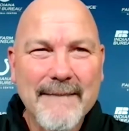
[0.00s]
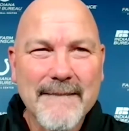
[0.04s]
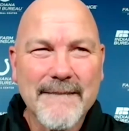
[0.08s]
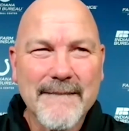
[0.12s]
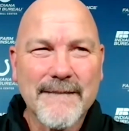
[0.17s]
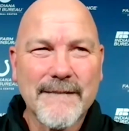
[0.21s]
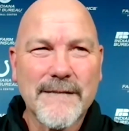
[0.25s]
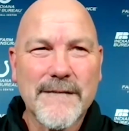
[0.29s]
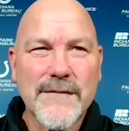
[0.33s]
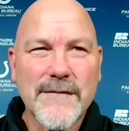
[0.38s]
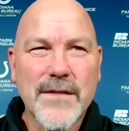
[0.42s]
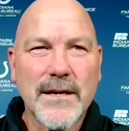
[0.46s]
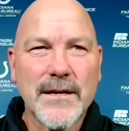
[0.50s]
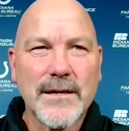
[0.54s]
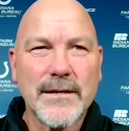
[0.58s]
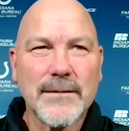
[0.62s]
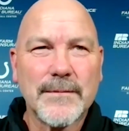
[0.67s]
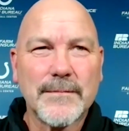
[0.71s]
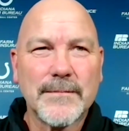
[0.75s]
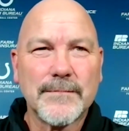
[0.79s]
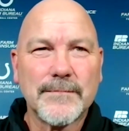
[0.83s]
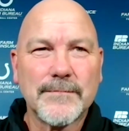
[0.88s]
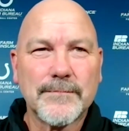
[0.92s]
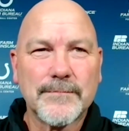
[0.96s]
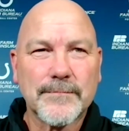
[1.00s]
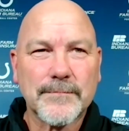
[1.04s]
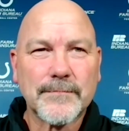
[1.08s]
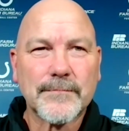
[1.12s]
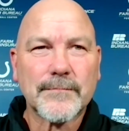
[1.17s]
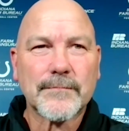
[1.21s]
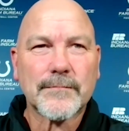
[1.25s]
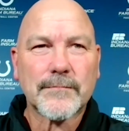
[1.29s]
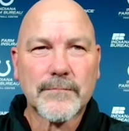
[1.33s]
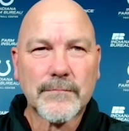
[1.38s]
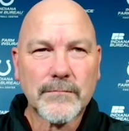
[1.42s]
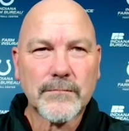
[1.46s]
kind of talked after New
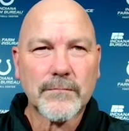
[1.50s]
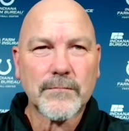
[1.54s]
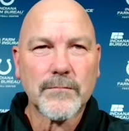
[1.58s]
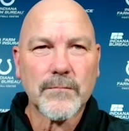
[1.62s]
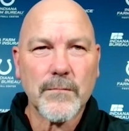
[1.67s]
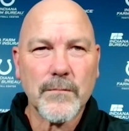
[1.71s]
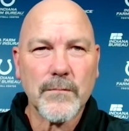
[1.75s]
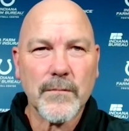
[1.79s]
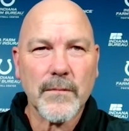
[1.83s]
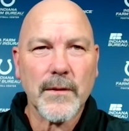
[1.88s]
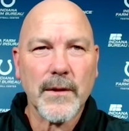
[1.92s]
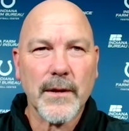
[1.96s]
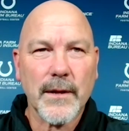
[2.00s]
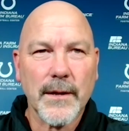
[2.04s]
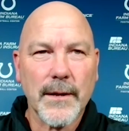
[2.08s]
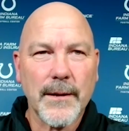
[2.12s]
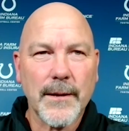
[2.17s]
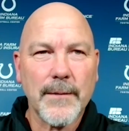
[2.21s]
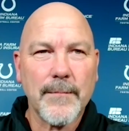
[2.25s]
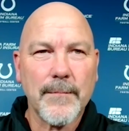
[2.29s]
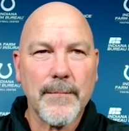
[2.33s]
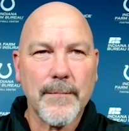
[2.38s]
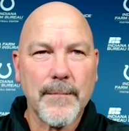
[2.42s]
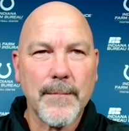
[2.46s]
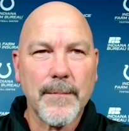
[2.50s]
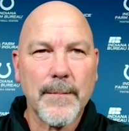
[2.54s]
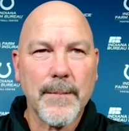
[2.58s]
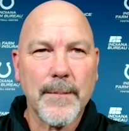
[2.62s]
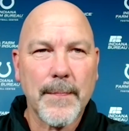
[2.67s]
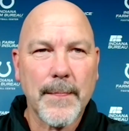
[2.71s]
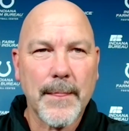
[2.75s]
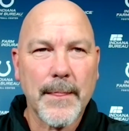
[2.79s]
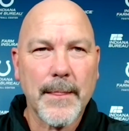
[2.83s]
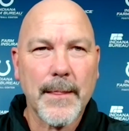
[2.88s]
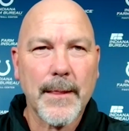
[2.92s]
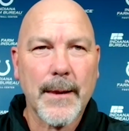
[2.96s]
Orleans about after the New
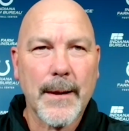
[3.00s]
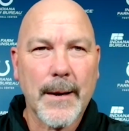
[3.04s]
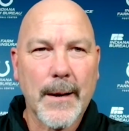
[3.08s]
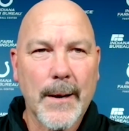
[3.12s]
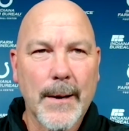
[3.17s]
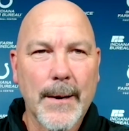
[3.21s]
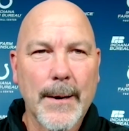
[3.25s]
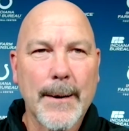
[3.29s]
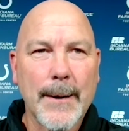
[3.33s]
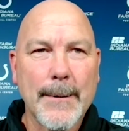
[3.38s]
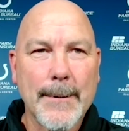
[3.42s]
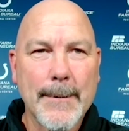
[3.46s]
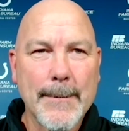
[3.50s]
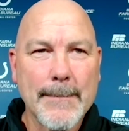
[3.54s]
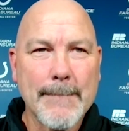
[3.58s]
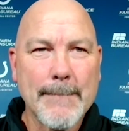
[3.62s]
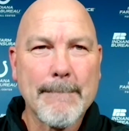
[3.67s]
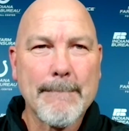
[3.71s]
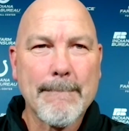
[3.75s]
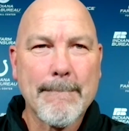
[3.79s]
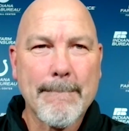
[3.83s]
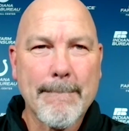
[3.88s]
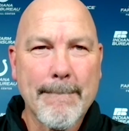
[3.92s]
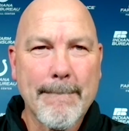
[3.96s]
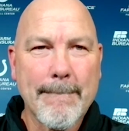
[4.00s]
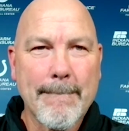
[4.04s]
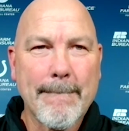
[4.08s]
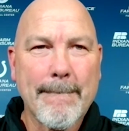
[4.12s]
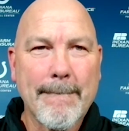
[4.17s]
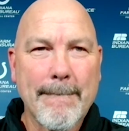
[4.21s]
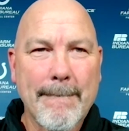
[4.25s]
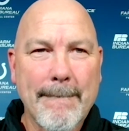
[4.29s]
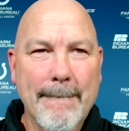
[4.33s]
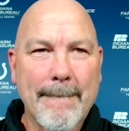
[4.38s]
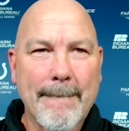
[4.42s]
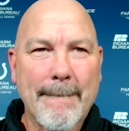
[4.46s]
Orleans game. You guys decided we're
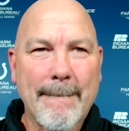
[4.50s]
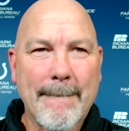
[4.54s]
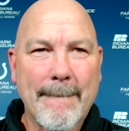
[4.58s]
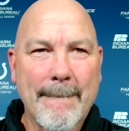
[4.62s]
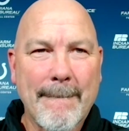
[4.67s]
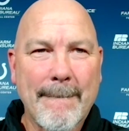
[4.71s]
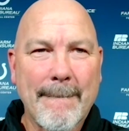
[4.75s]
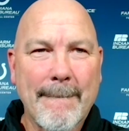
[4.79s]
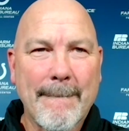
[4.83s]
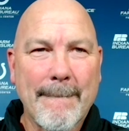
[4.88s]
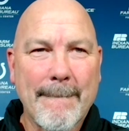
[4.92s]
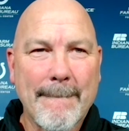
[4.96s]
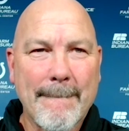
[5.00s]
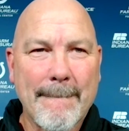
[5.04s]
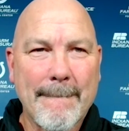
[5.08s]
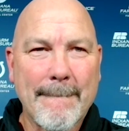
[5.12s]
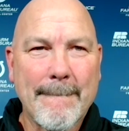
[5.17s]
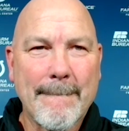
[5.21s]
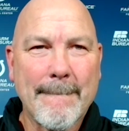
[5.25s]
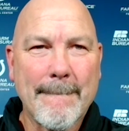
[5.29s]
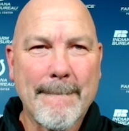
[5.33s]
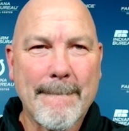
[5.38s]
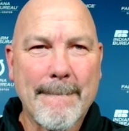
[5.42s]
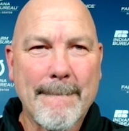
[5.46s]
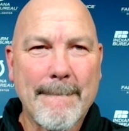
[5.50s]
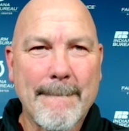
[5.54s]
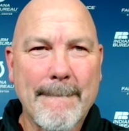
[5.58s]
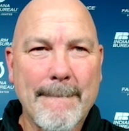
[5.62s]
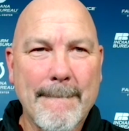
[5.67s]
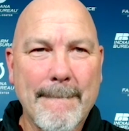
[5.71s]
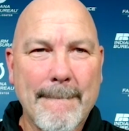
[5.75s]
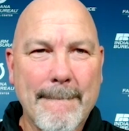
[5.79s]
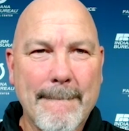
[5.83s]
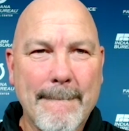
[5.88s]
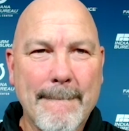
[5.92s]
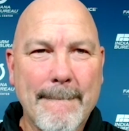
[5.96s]
going to take
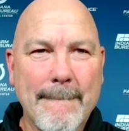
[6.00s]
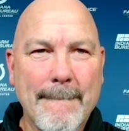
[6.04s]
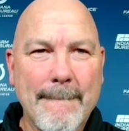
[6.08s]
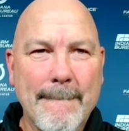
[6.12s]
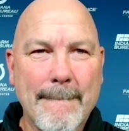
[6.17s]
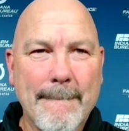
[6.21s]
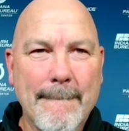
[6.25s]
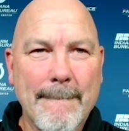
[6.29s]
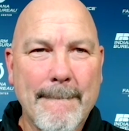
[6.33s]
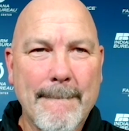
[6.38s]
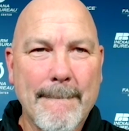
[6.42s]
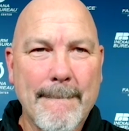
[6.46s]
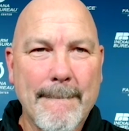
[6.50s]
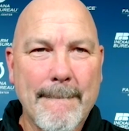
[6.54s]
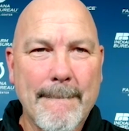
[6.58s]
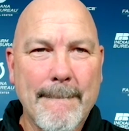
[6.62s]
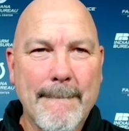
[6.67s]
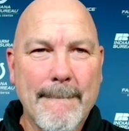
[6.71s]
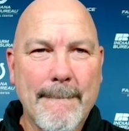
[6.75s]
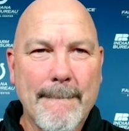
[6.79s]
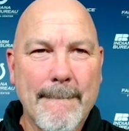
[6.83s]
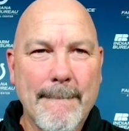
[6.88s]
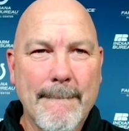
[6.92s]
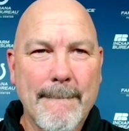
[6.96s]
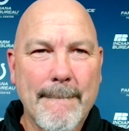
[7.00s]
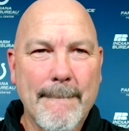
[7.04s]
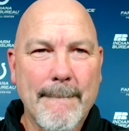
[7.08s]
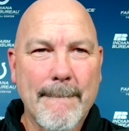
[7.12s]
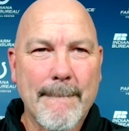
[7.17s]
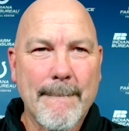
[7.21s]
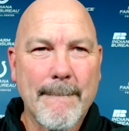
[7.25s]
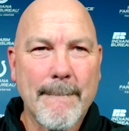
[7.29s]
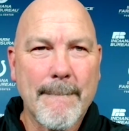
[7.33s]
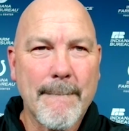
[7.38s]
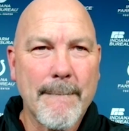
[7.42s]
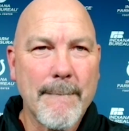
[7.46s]
away
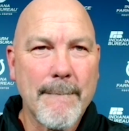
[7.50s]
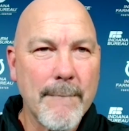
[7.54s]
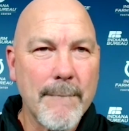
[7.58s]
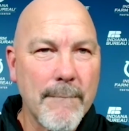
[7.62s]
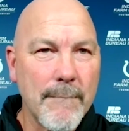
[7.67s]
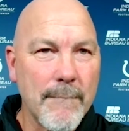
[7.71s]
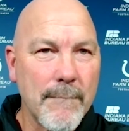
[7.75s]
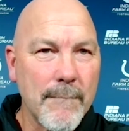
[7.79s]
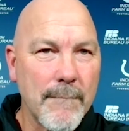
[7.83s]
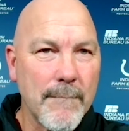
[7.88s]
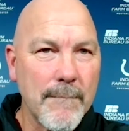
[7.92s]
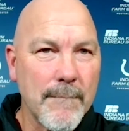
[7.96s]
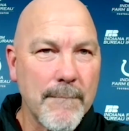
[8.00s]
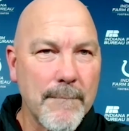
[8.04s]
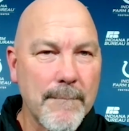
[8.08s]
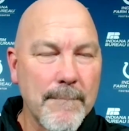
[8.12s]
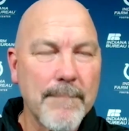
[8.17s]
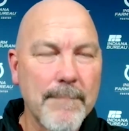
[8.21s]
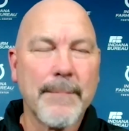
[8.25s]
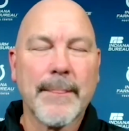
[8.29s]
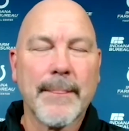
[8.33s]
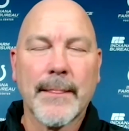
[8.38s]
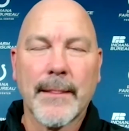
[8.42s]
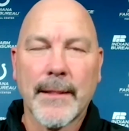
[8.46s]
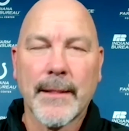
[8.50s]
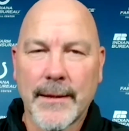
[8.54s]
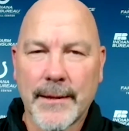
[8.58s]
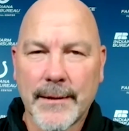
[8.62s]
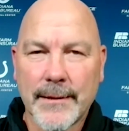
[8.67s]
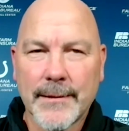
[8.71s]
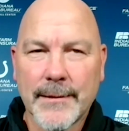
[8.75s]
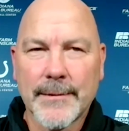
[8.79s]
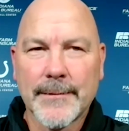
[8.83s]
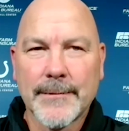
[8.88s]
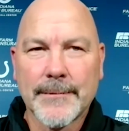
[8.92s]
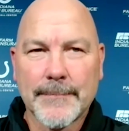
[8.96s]
explosive plays and
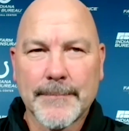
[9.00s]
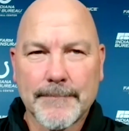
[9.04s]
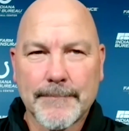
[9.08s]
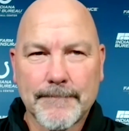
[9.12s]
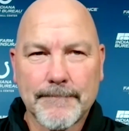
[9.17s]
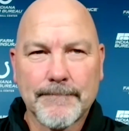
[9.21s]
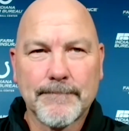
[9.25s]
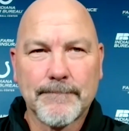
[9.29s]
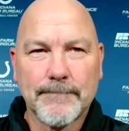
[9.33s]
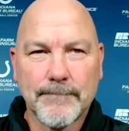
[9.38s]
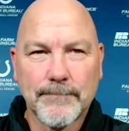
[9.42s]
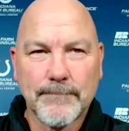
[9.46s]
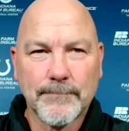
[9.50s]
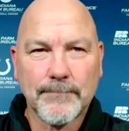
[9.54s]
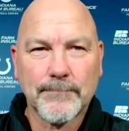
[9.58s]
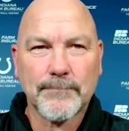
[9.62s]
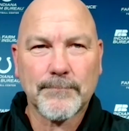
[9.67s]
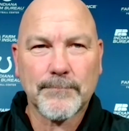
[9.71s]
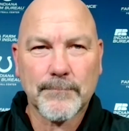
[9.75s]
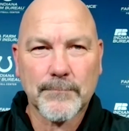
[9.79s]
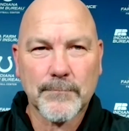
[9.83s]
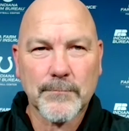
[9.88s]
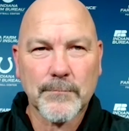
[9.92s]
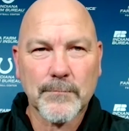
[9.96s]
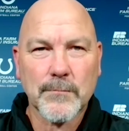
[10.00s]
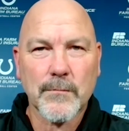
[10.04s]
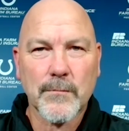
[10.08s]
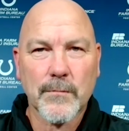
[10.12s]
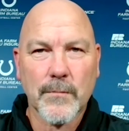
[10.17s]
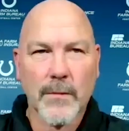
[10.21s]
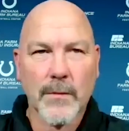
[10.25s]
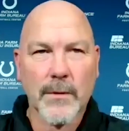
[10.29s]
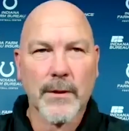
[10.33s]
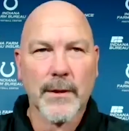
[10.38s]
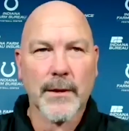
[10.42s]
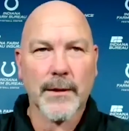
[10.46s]
make that kind of the focus.
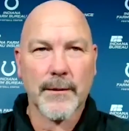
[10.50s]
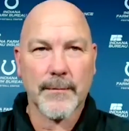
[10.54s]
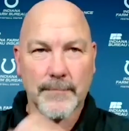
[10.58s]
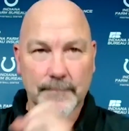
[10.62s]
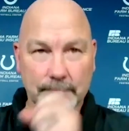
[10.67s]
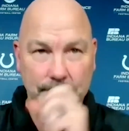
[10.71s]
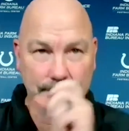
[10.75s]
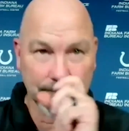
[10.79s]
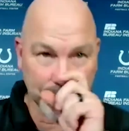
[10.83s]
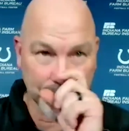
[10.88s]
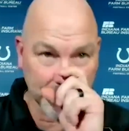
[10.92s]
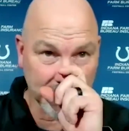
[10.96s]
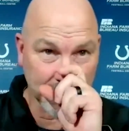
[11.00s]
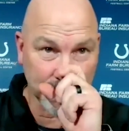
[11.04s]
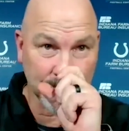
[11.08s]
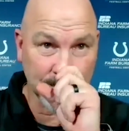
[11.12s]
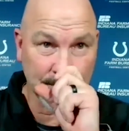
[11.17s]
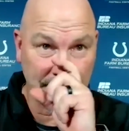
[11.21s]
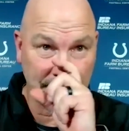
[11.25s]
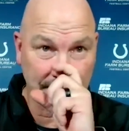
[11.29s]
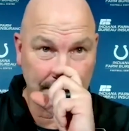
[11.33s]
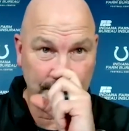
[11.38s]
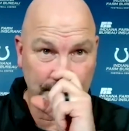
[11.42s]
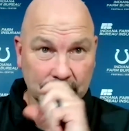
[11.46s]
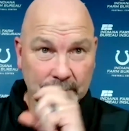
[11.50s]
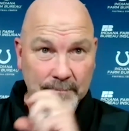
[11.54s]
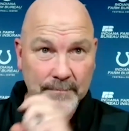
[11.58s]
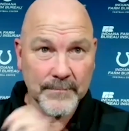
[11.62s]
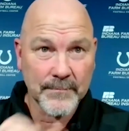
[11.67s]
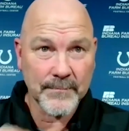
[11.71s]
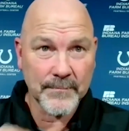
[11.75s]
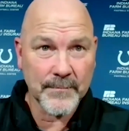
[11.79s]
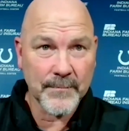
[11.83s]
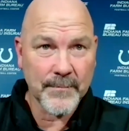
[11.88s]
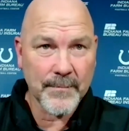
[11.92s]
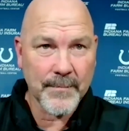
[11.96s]
Is is that does that limit what you
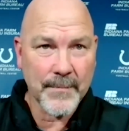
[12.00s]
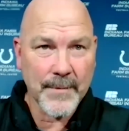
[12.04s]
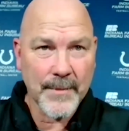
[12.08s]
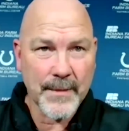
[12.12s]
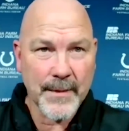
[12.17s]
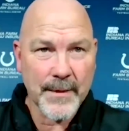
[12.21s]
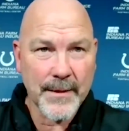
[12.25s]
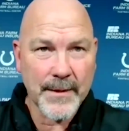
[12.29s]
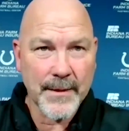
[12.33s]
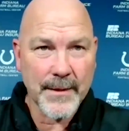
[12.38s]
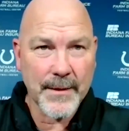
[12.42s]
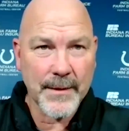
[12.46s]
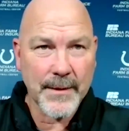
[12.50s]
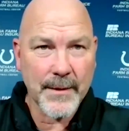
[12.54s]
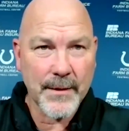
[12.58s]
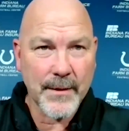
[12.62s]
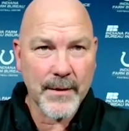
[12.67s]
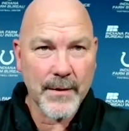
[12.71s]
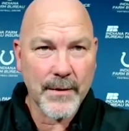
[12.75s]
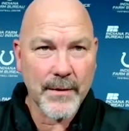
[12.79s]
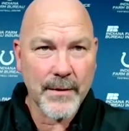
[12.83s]
can do defensively